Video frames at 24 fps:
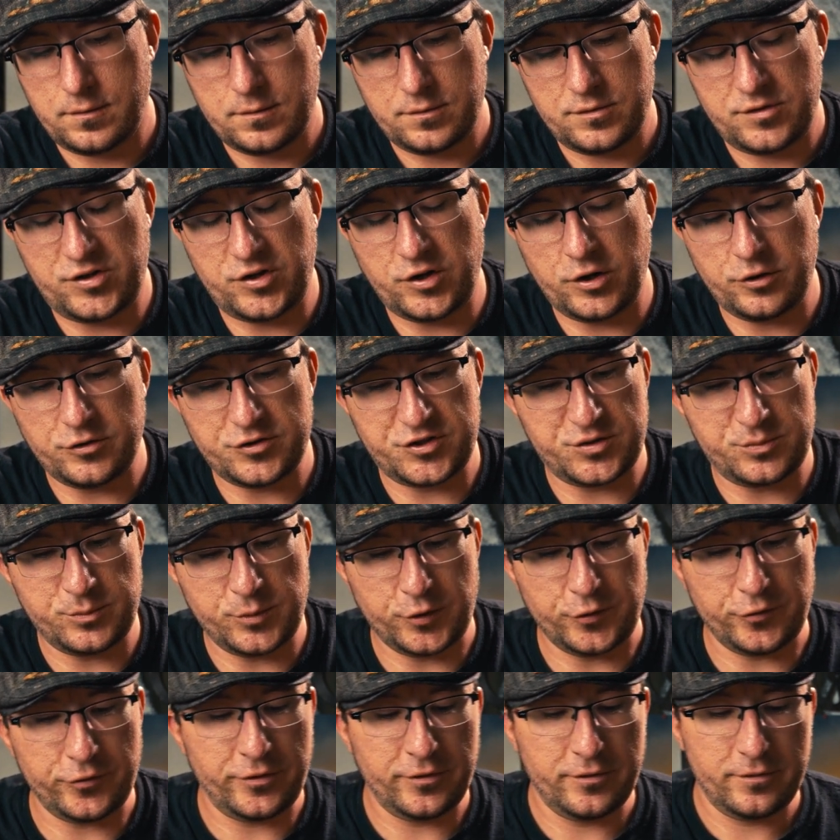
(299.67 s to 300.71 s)
so
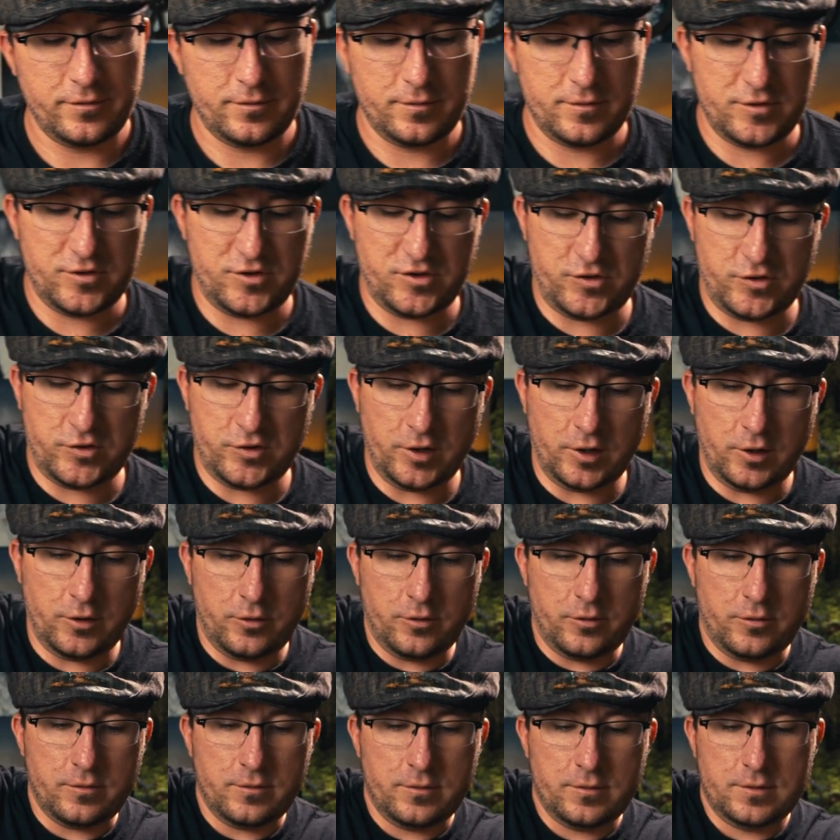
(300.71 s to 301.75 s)
smooth,
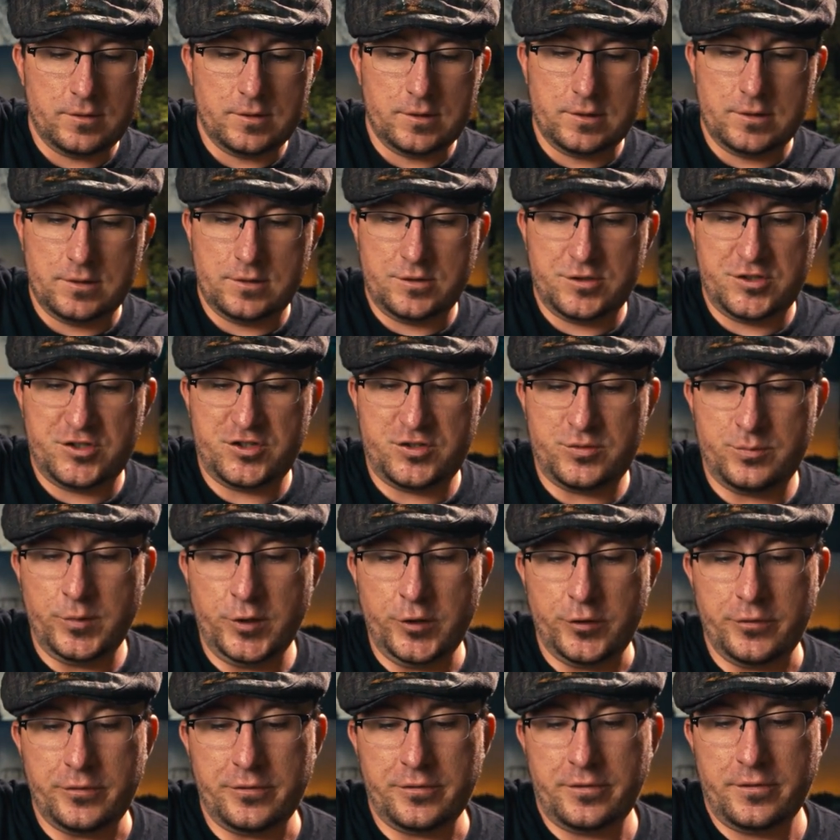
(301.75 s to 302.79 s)
so
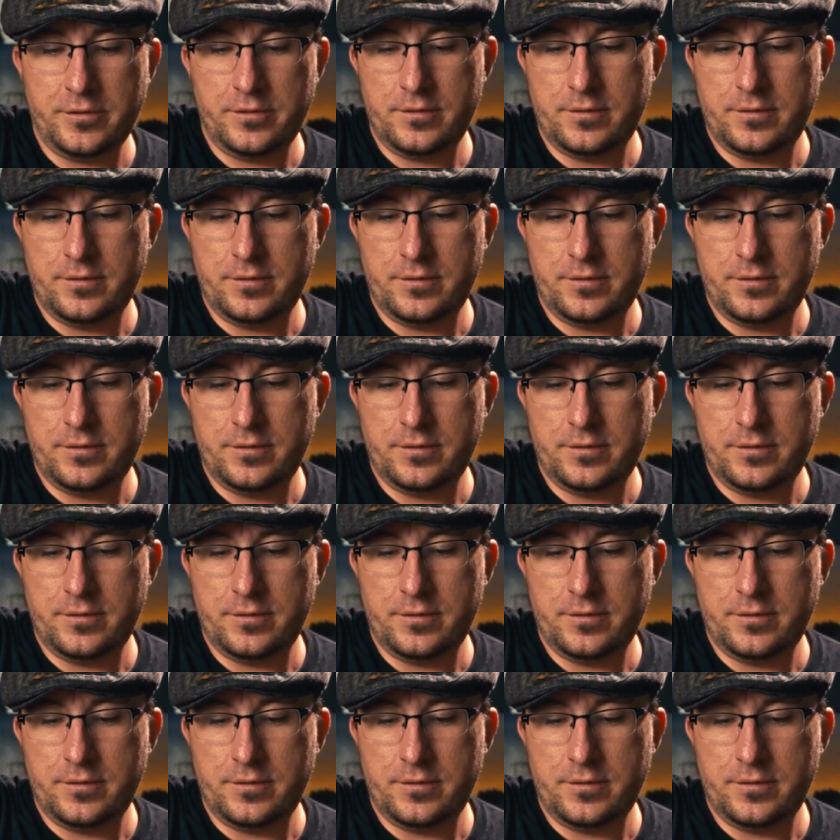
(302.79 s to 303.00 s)
smooth.